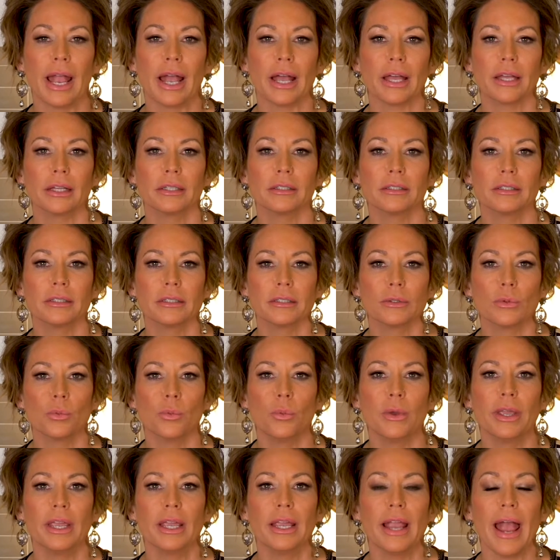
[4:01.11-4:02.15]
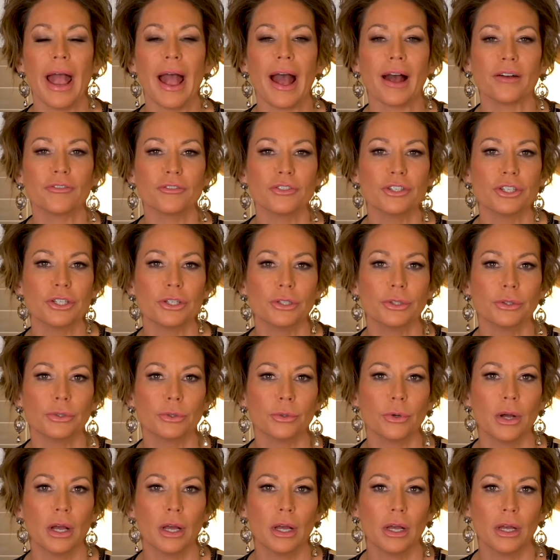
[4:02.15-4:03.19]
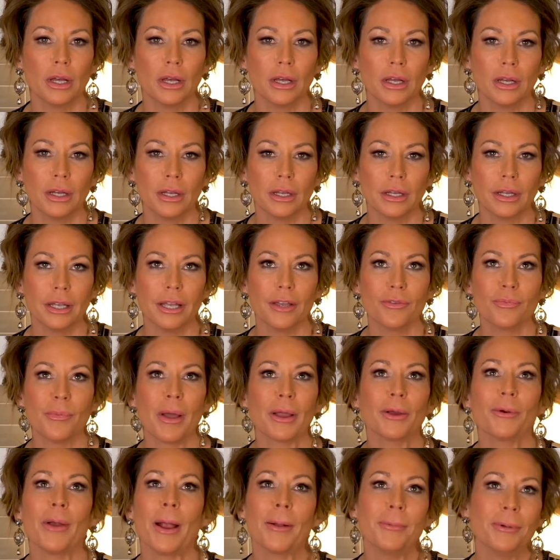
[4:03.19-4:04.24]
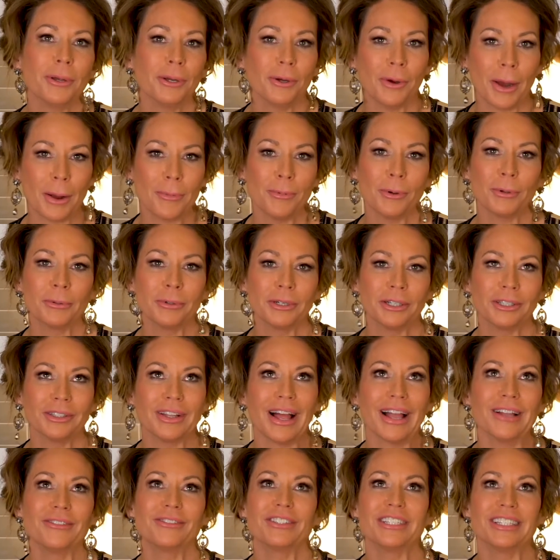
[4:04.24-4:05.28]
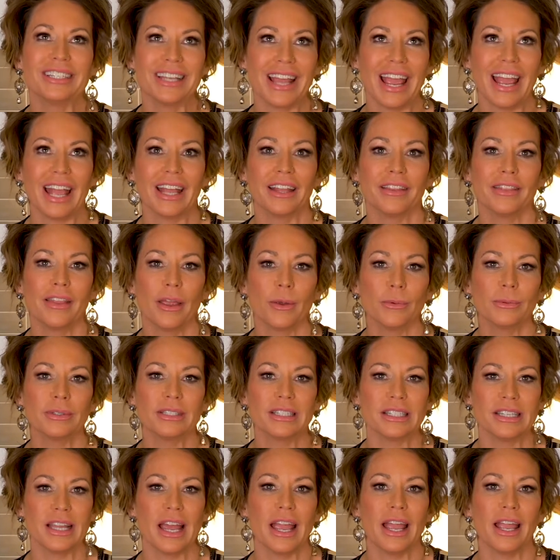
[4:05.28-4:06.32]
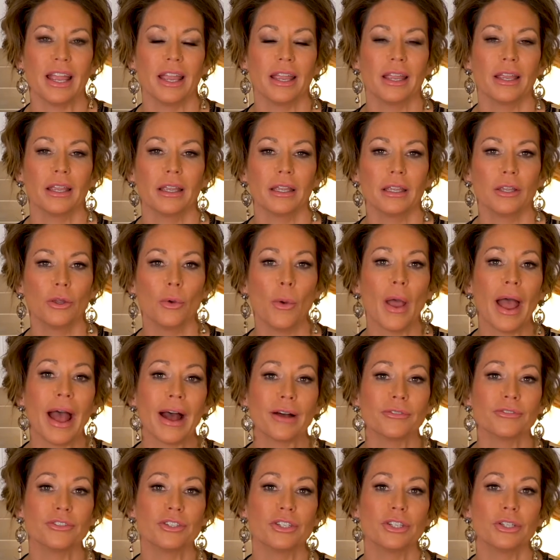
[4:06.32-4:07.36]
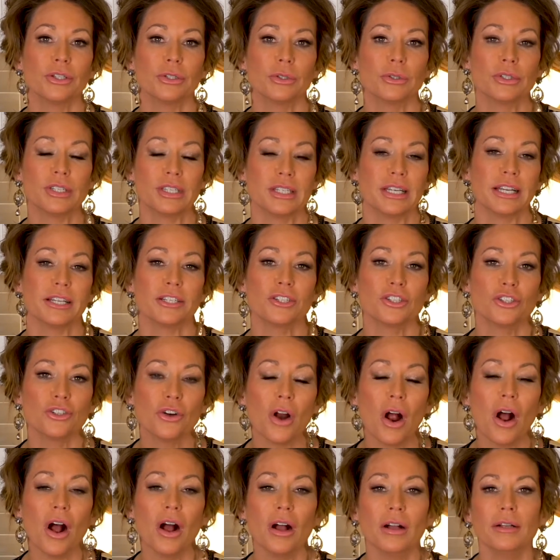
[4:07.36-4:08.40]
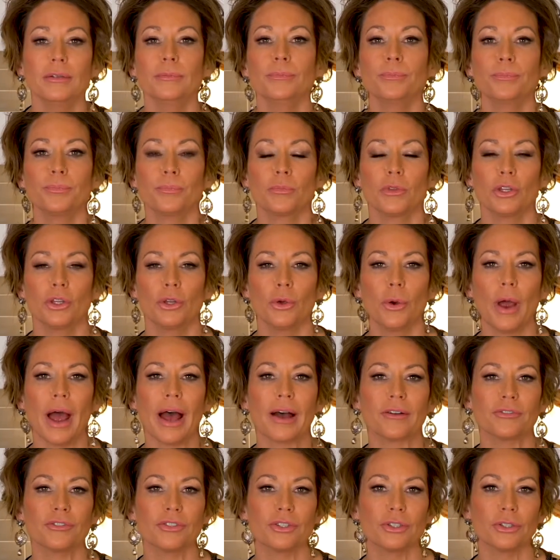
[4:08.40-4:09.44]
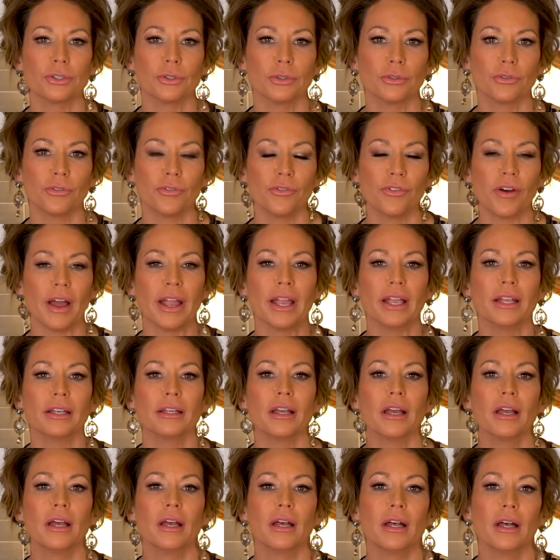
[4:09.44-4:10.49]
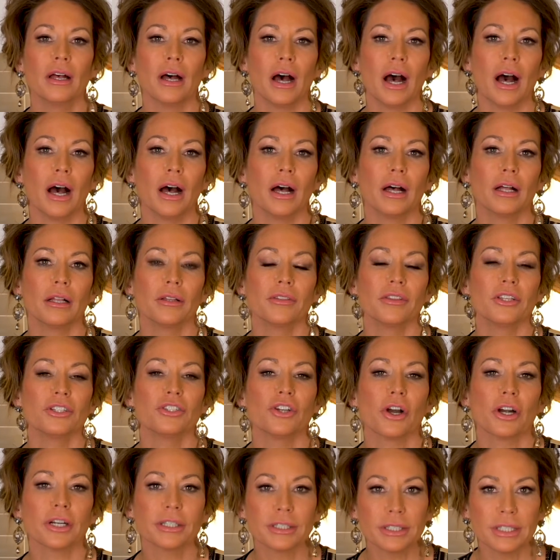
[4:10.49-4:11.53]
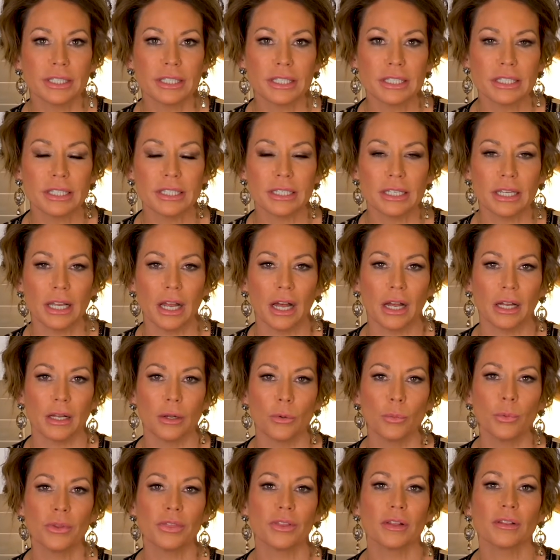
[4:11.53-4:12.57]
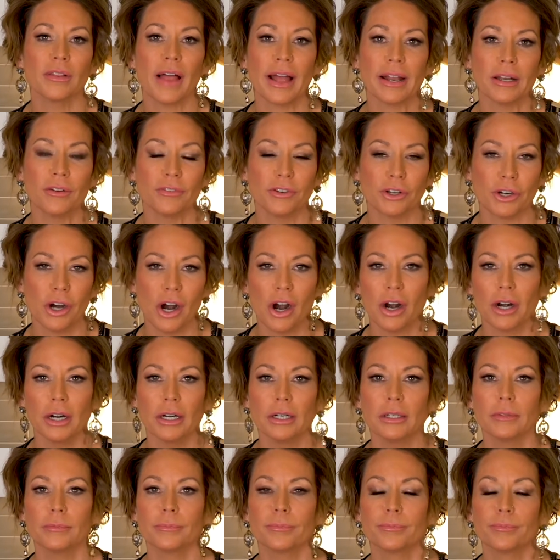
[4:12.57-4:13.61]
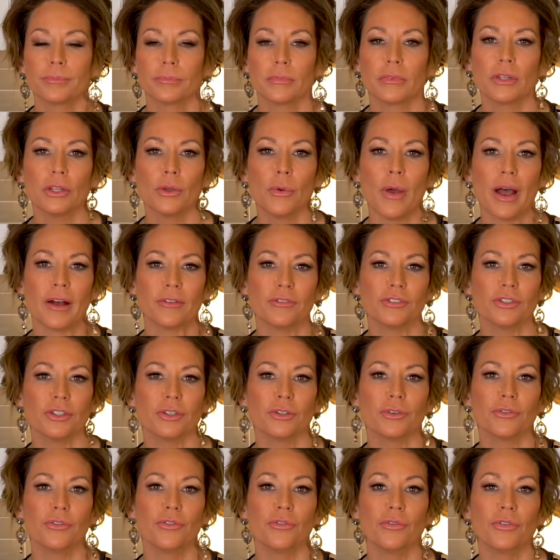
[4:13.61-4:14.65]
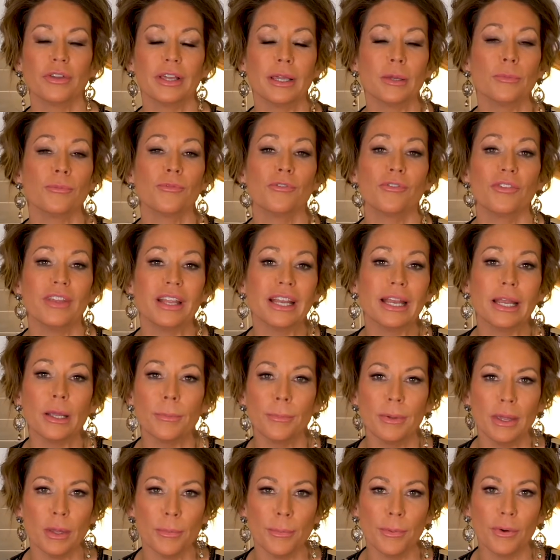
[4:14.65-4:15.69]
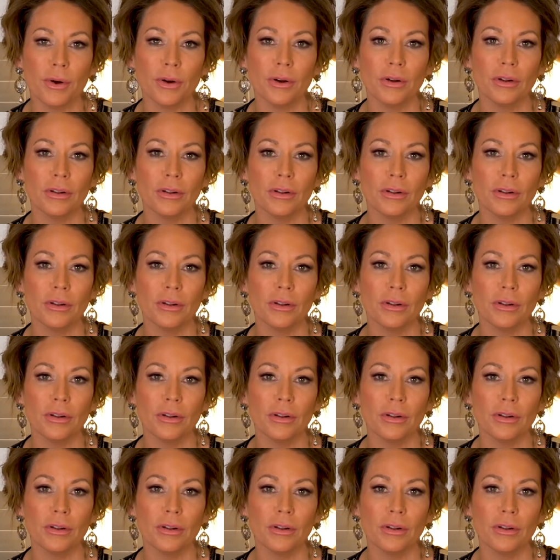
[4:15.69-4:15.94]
And we have to, if my grandma and grandpa were alive today, they would say, you have to stay strong. You have to fight uh, the darkness uh, with the light of your heart. You have to keep feeding people.